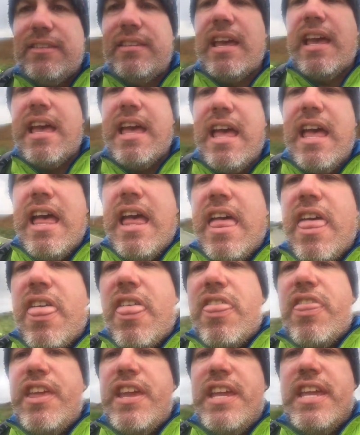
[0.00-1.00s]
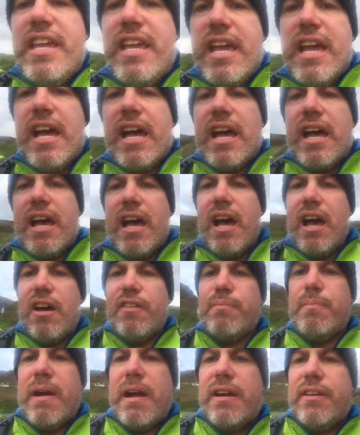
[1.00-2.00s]
the
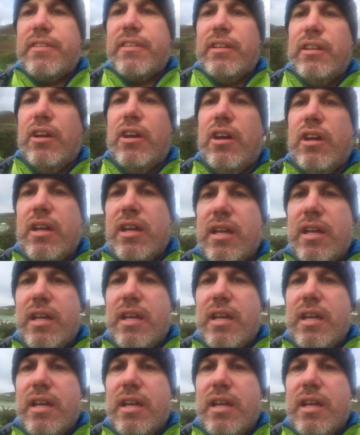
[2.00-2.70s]
half marathon lot